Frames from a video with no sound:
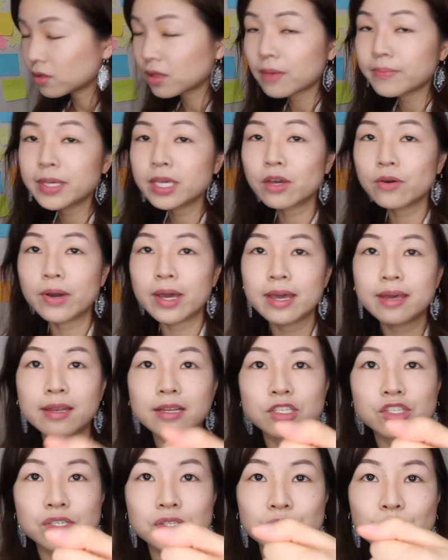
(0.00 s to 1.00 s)
let me go ahead
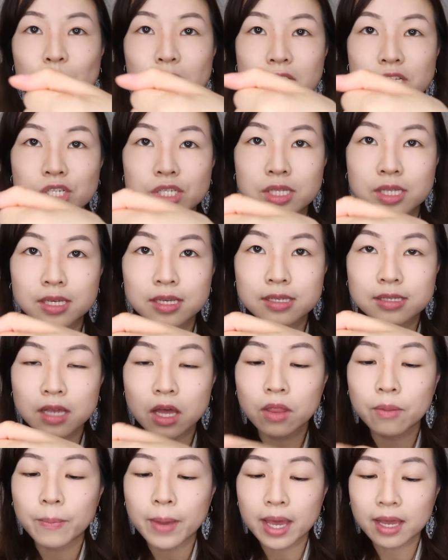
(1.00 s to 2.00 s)
and just swatch these
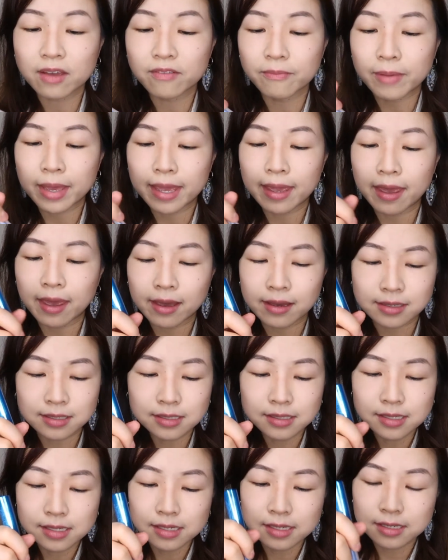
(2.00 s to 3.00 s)
on the back of my
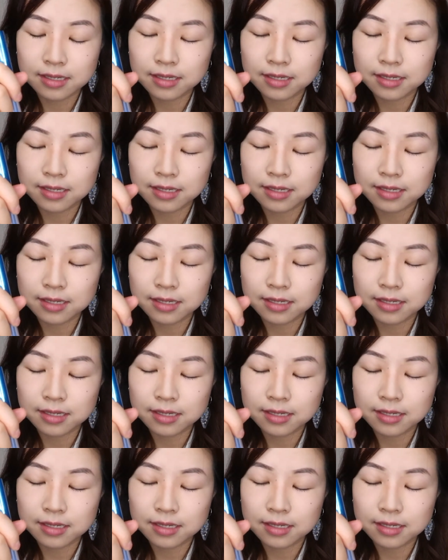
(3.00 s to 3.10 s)
hand.